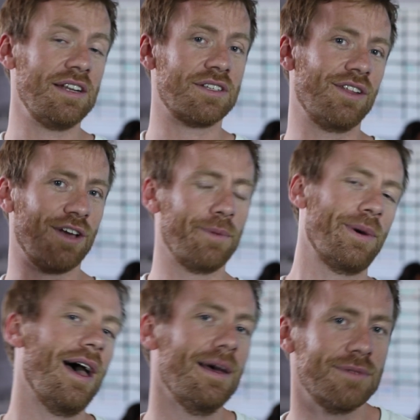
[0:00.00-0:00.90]
into the
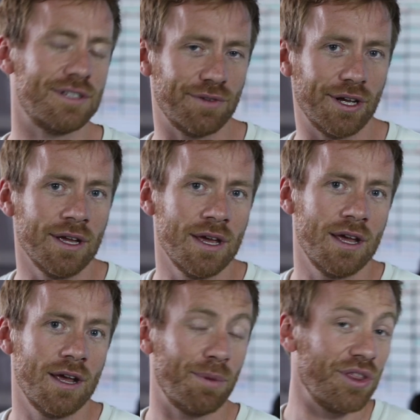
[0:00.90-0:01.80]
upper atmosphere.
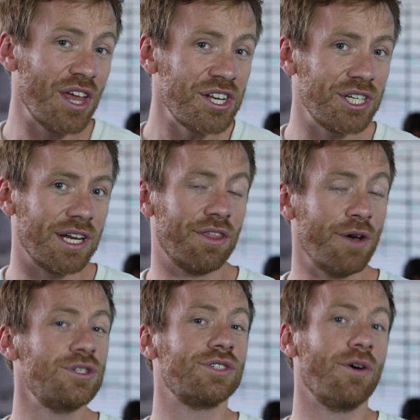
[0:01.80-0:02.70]
But this year,
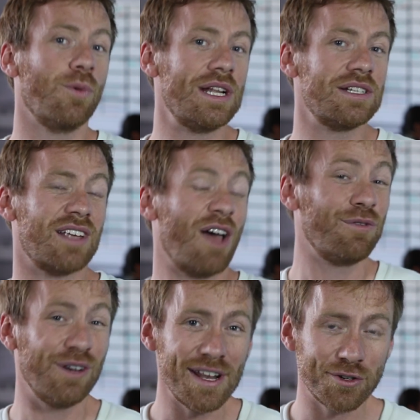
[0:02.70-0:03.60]
those strong winds
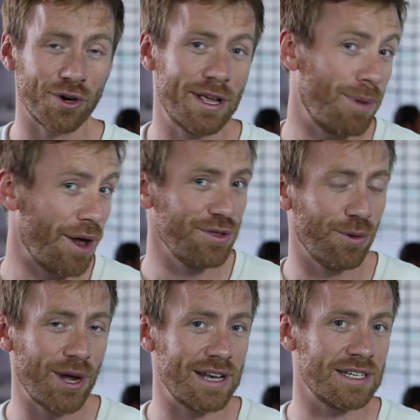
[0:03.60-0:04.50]
have literally blown
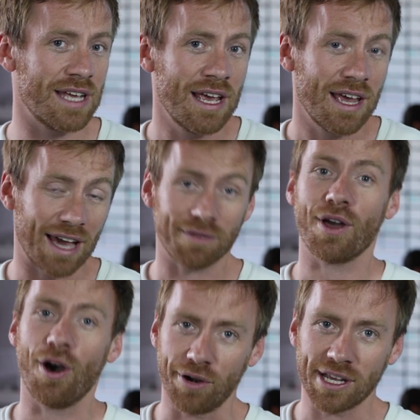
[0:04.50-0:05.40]
the wind out of
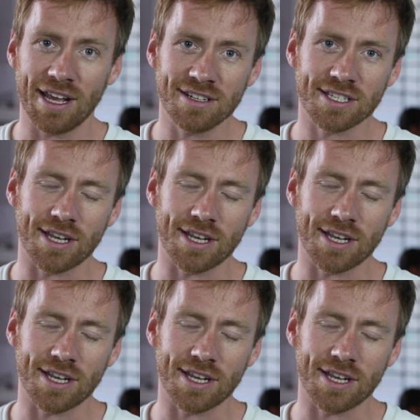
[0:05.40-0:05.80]
the hurricane's